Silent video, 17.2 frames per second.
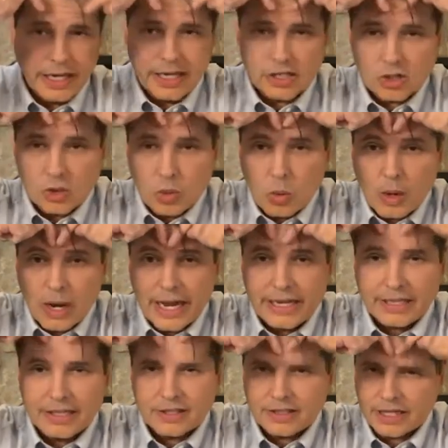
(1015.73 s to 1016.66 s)
It's
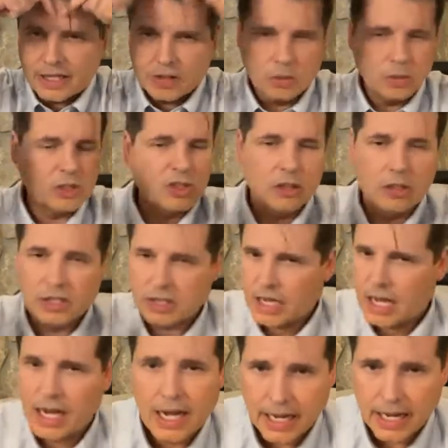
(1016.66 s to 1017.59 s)
quiet in the center, which looks
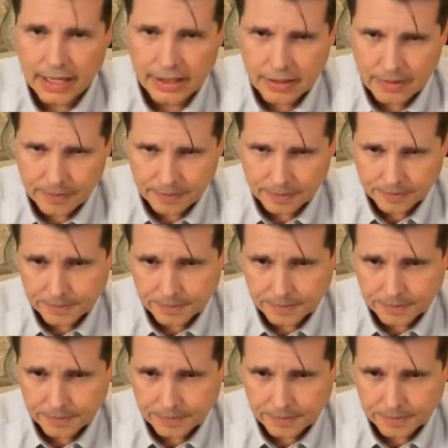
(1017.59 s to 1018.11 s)
odd.